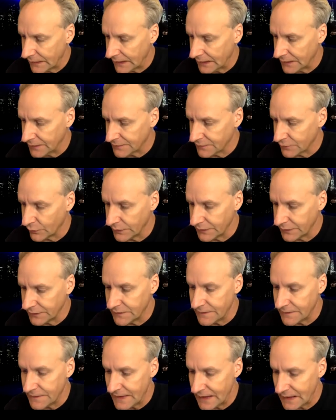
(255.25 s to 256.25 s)
and it's going
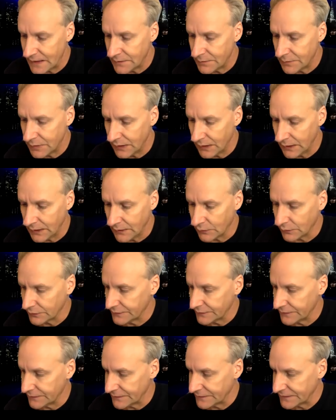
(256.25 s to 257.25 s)
to then be equal
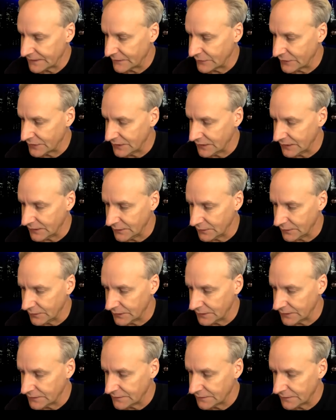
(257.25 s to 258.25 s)
to the 17
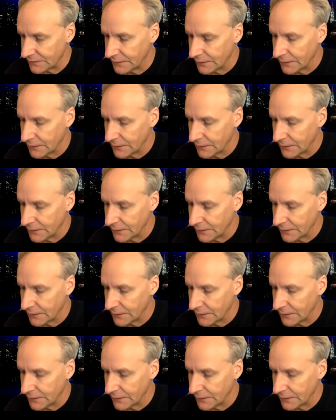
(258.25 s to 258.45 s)
units.